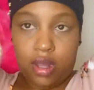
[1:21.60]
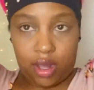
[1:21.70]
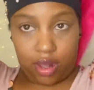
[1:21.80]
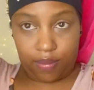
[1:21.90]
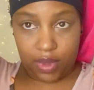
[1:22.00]

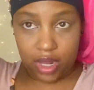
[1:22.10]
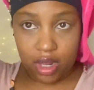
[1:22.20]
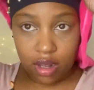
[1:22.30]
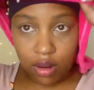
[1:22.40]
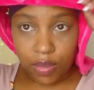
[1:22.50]
I'm
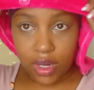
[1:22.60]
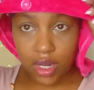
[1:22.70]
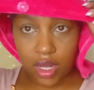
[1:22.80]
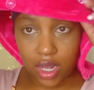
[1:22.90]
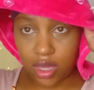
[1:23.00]
thinking you put
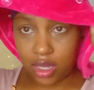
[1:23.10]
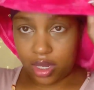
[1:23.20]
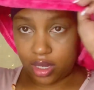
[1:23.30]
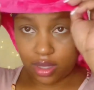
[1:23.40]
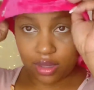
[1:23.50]
it like
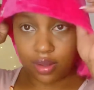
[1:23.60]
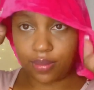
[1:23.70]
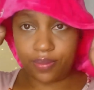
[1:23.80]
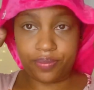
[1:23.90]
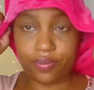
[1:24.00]
this.
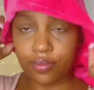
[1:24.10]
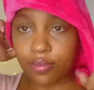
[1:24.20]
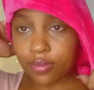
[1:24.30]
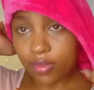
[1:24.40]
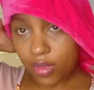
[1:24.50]

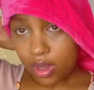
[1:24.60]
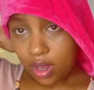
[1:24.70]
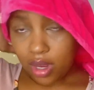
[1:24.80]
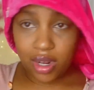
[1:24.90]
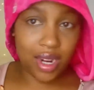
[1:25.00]

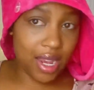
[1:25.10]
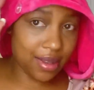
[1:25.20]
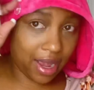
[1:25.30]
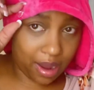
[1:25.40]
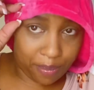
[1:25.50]
And then it has
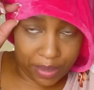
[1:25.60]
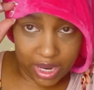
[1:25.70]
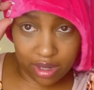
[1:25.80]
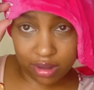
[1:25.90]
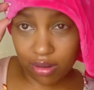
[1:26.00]
like a
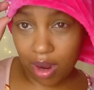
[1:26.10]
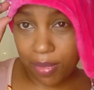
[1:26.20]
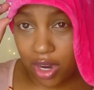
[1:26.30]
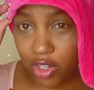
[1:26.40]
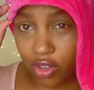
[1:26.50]
button, so I'm
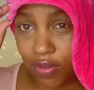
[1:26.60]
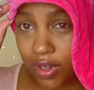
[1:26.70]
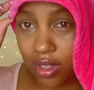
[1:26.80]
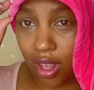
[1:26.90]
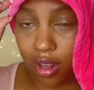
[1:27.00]
not sure if
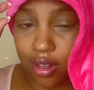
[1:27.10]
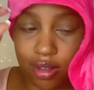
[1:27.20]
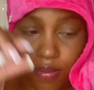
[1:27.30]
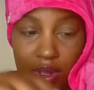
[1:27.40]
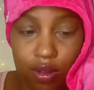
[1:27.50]
this like
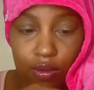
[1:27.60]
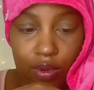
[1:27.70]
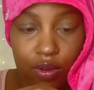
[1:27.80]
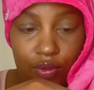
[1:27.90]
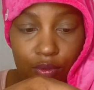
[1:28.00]
something you
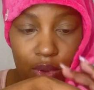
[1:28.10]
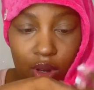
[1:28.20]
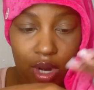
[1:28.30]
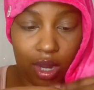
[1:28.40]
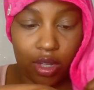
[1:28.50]
do when you
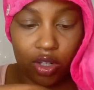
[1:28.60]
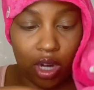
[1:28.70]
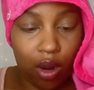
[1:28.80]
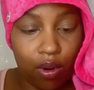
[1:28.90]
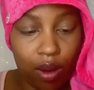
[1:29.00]
get out the
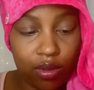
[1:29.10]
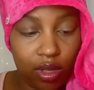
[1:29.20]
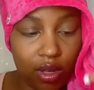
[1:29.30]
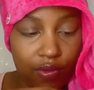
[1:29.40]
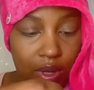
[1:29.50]
shower. I was
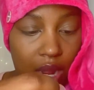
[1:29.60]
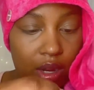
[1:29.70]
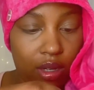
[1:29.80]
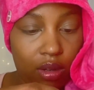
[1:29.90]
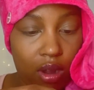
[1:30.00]
looking for like
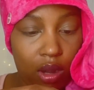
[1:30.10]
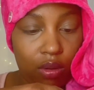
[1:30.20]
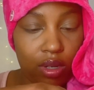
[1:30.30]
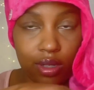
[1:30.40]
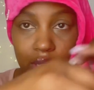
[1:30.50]
a little
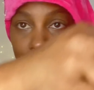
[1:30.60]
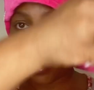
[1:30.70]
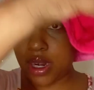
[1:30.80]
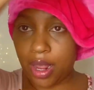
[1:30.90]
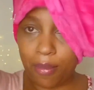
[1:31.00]
hole or
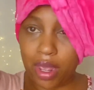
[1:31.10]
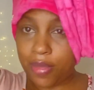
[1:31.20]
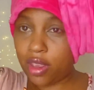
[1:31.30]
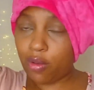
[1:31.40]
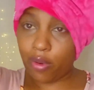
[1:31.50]
something, like maybe
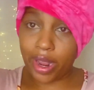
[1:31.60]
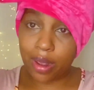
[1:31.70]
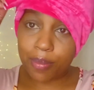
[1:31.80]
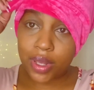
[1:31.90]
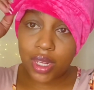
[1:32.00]
you
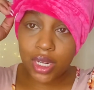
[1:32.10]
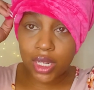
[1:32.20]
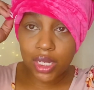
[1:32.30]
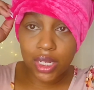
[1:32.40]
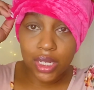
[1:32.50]
wrap it.
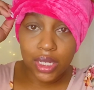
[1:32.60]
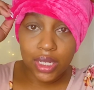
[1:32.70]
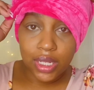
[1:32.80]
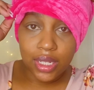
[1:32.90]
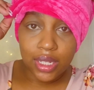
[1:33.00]

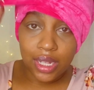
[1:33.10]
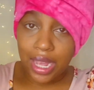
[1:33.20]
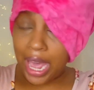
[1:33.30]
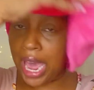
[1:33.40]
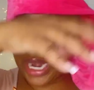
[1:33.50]

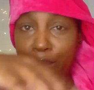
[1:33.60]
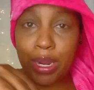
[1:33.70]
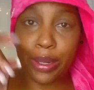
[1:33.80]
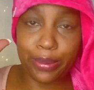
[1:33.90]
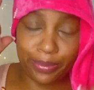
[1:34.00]
I don't know.